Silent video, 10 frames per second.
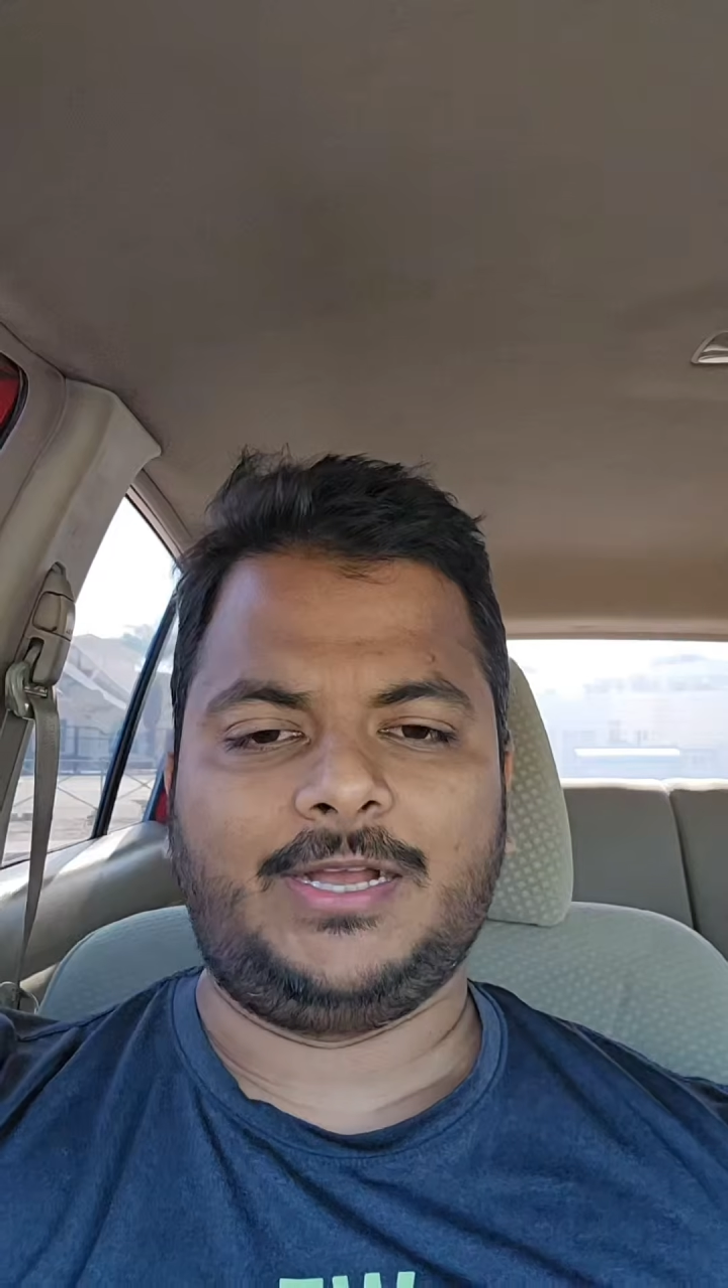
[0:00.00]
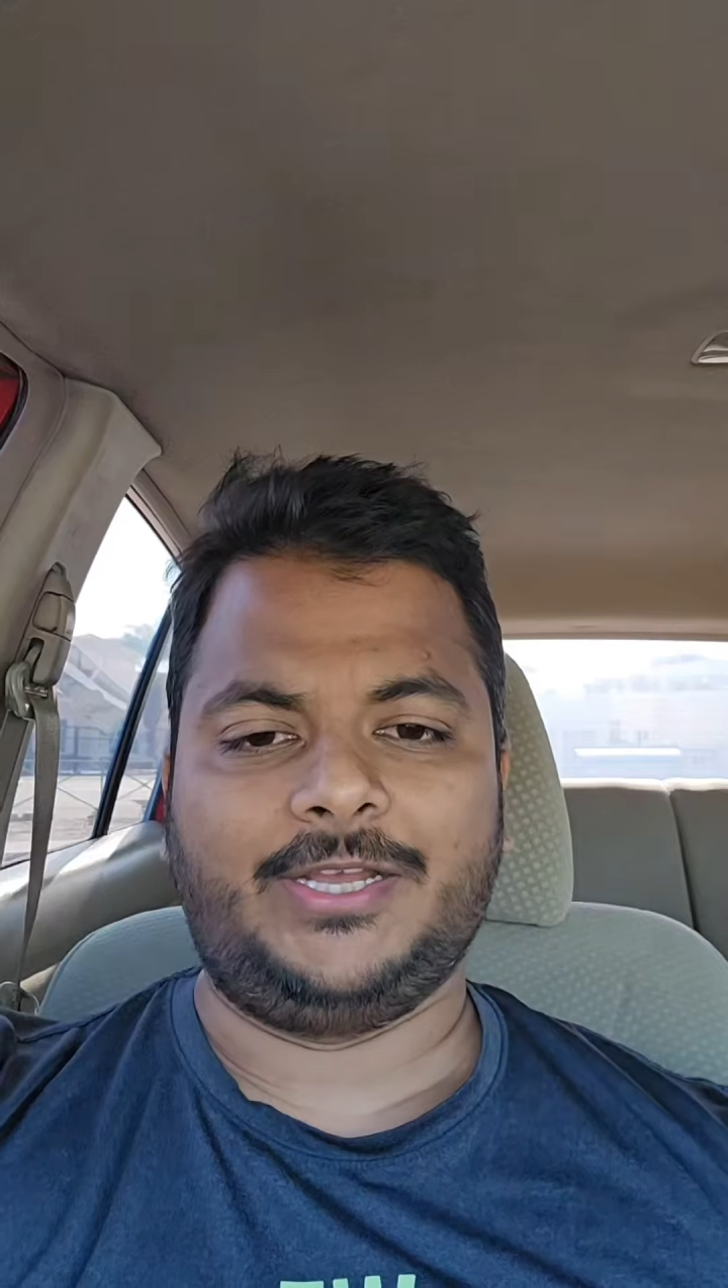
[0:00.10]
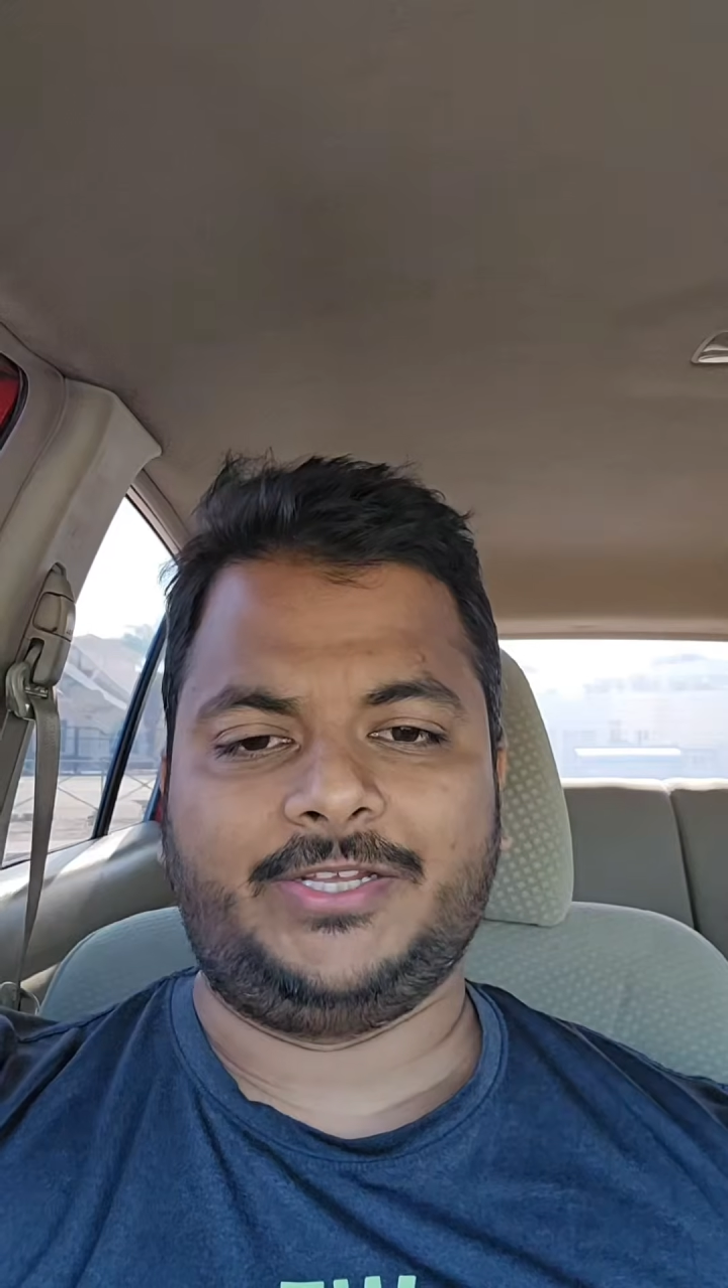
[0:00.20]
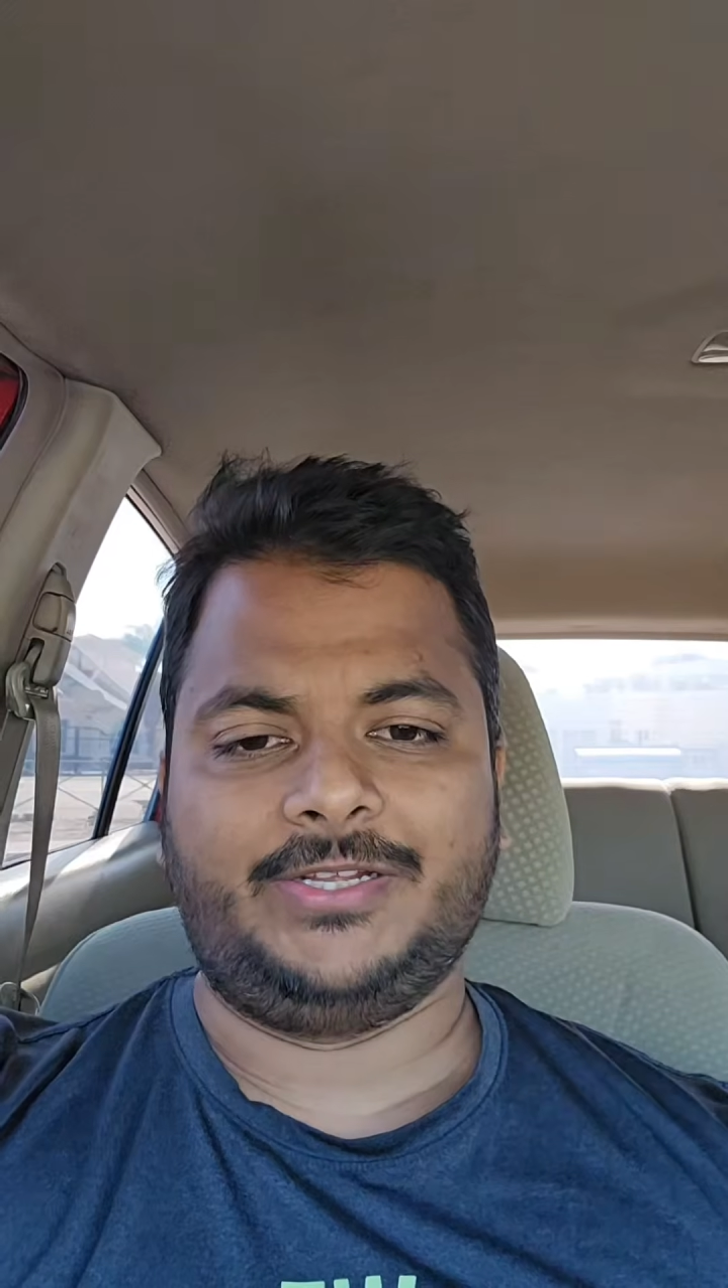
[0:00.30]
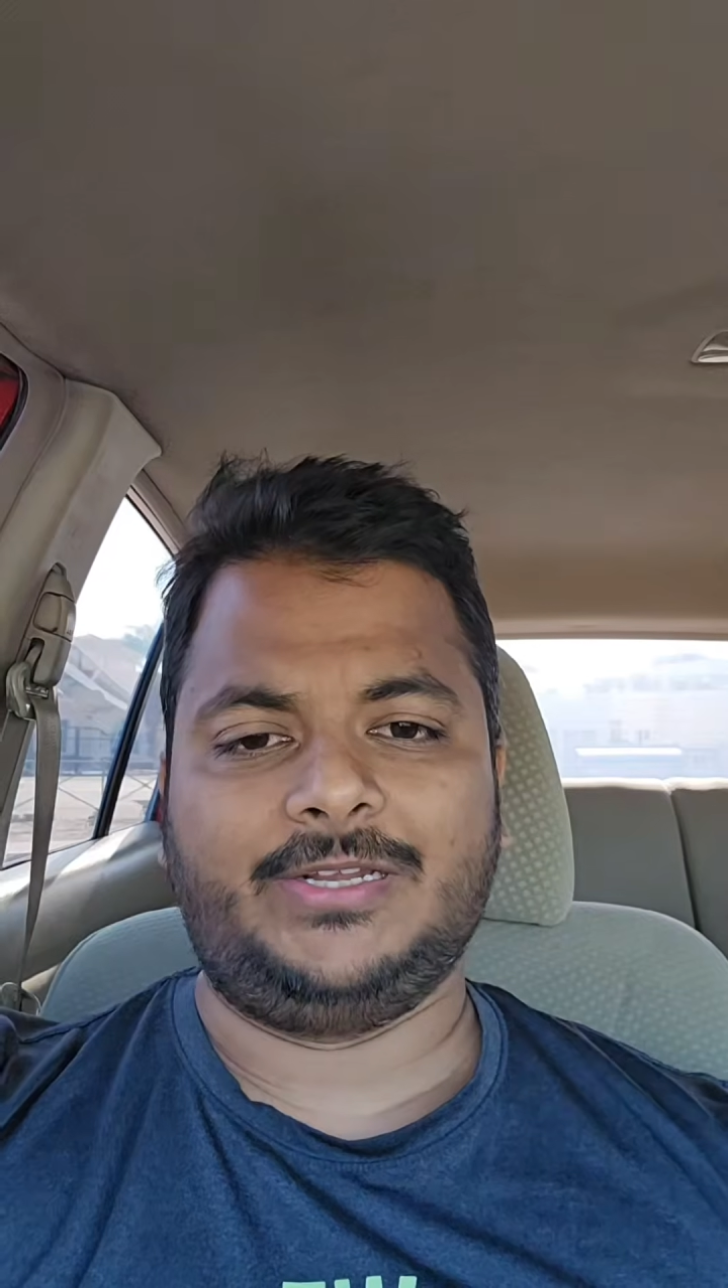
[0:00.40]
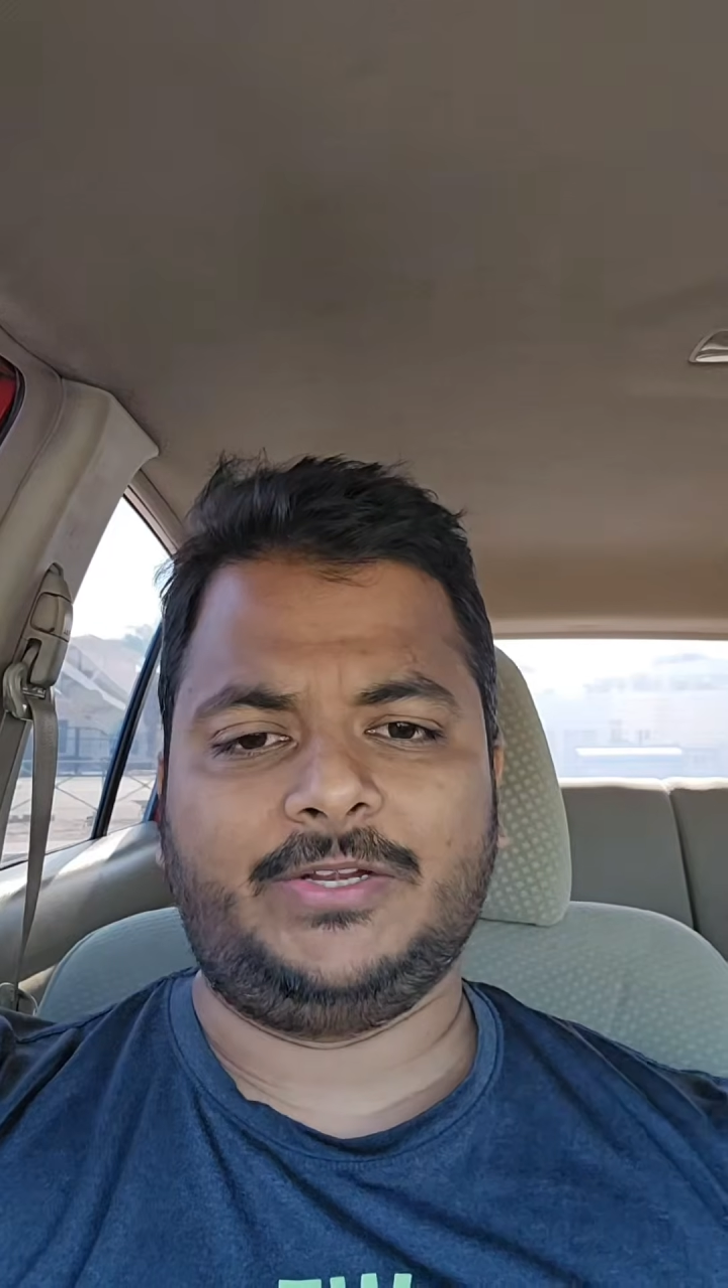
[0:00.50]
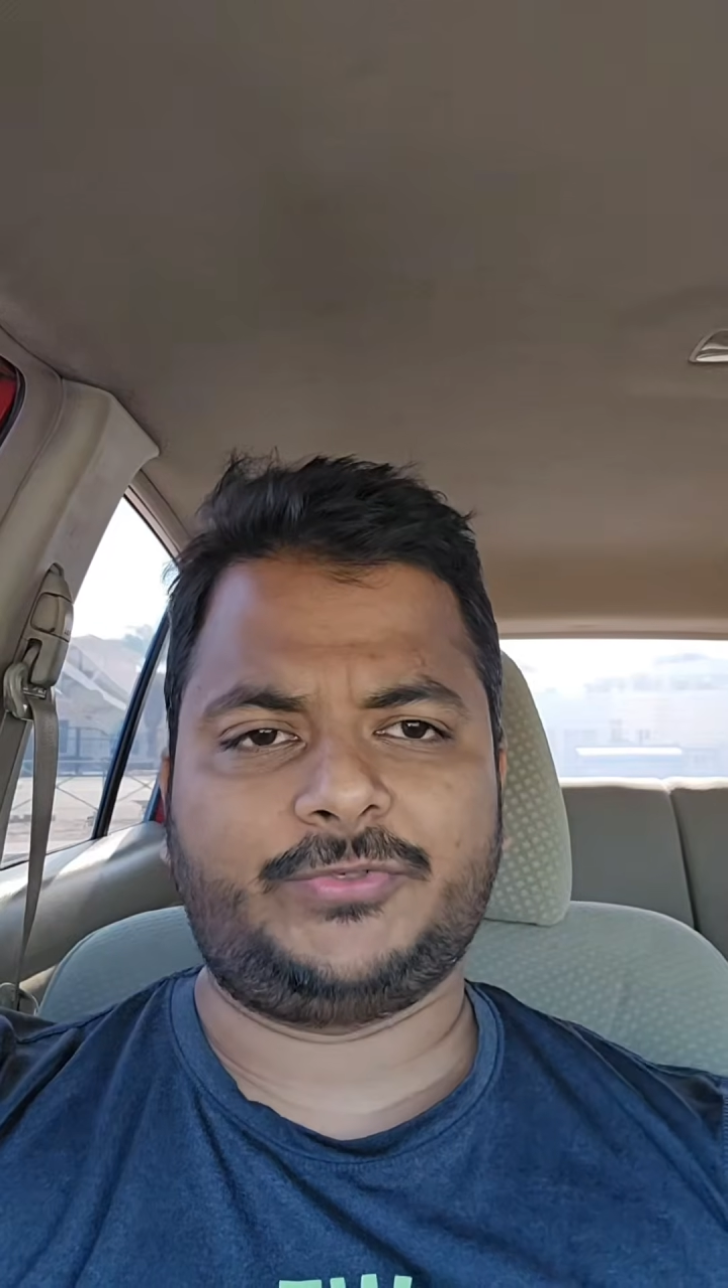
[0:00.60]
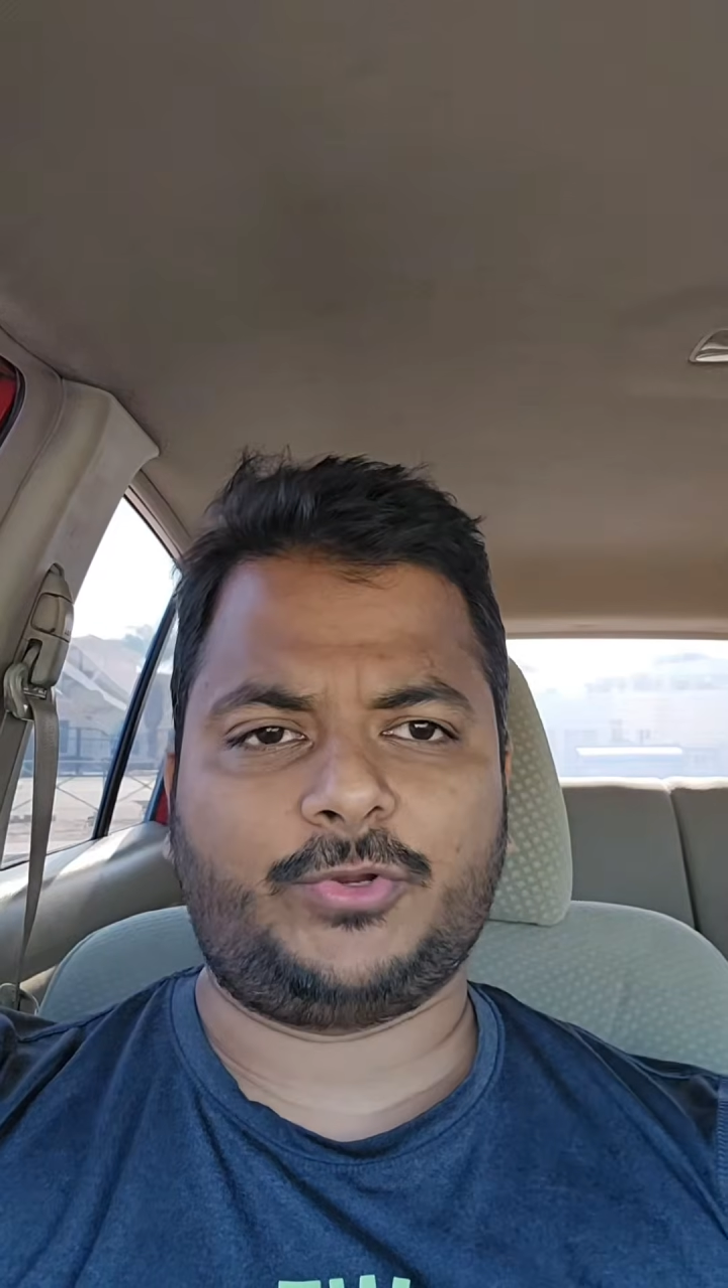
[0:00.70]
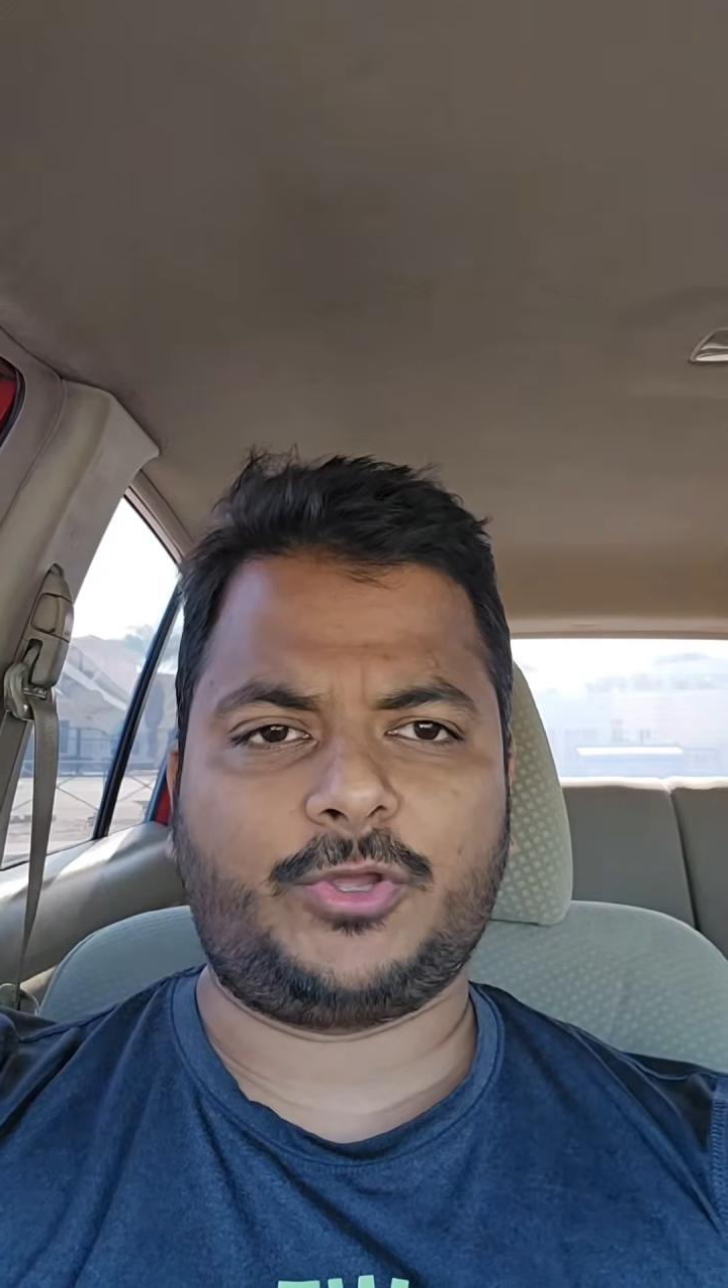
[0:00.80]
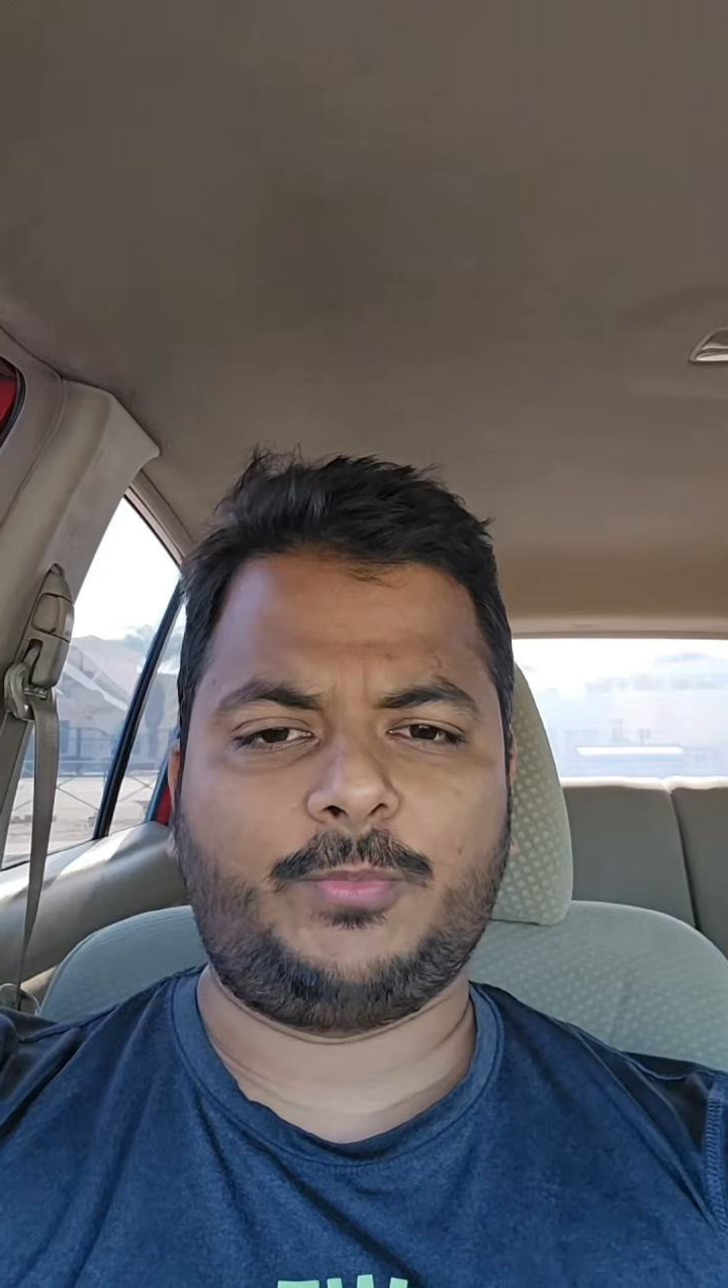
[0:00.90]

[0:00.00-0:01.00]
Hi, let's talk